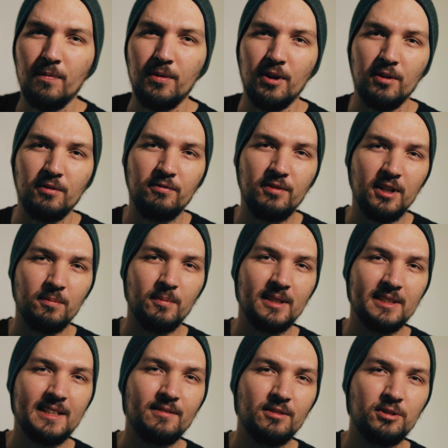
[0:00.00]
don't fit my
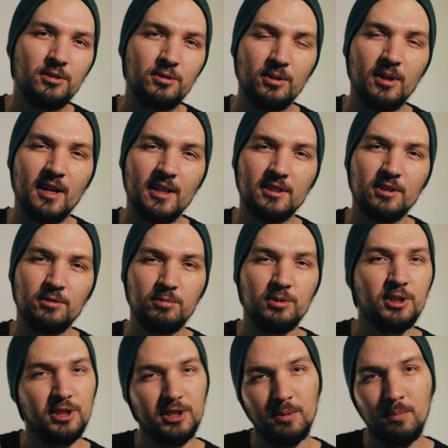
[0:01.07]
70-200,
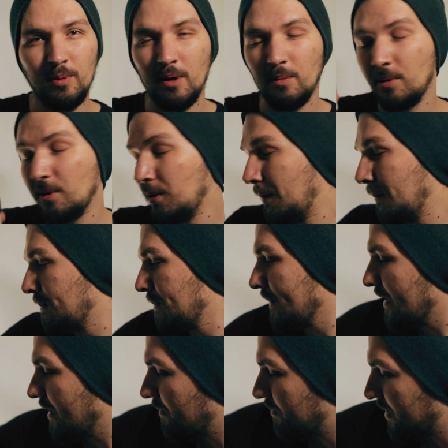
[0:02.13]
which is a bummer.
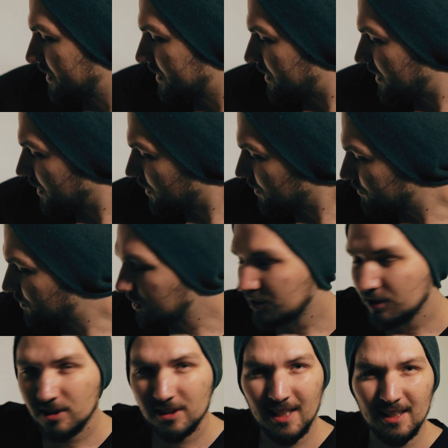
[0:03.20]
But the
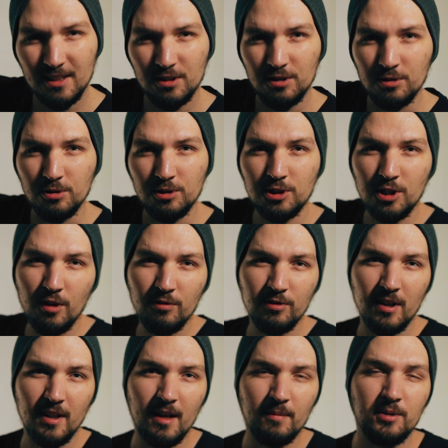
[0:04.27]
teleconverters tend to
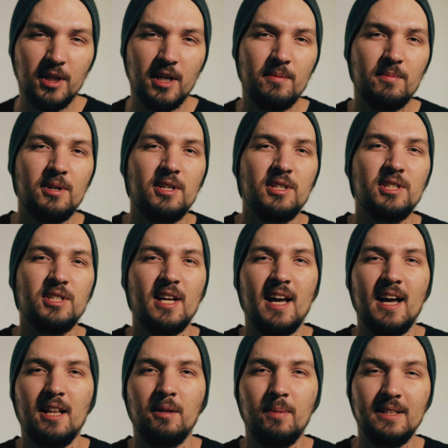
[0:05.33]
soften up the image
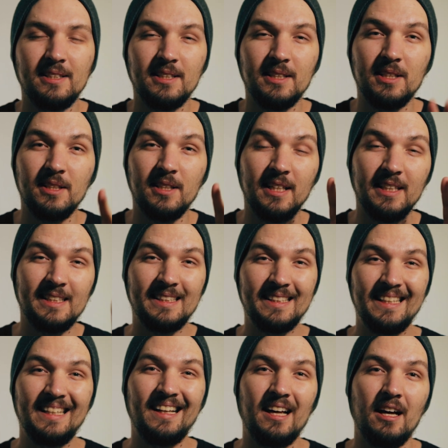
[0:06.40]
and basically they
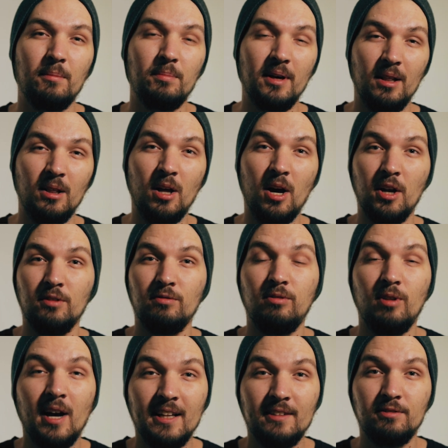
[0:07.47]
steal up a lot
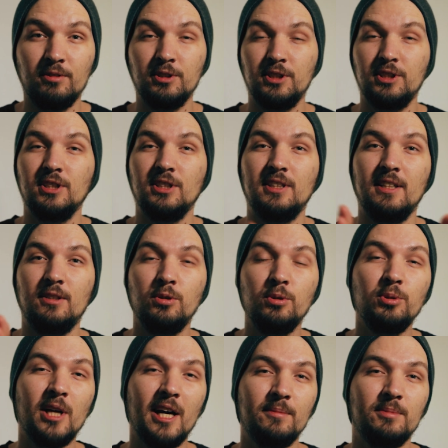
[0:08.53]
of light. For instance, the
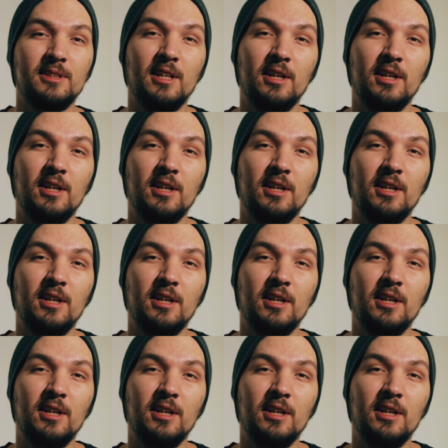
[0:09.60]
2x